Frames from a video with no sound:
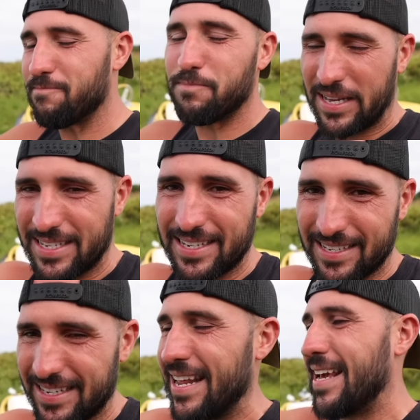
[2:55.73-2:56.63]
by the end
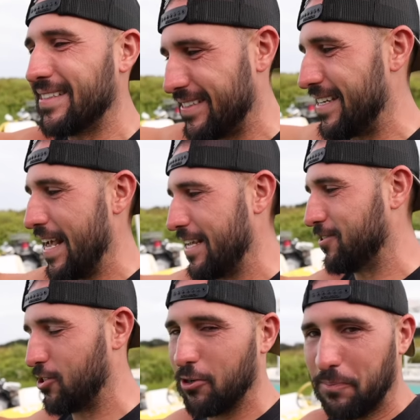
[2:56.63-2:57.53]
of the day today.
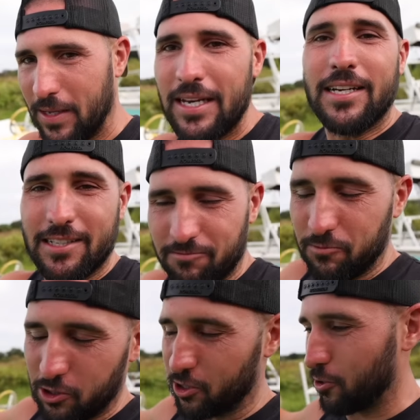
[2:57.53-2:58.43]
So
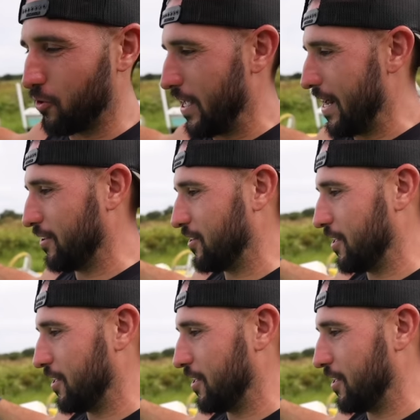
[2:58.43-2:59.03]
just throwing that out